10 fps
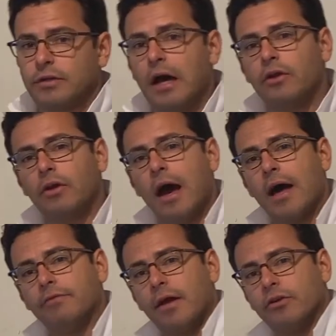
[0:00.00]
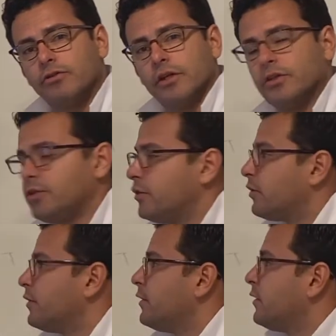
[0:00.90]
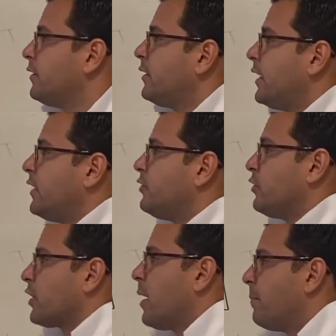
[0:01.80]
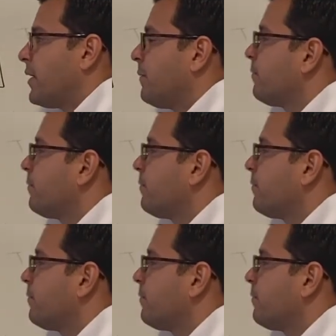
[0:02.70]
How do you add vendors into your company?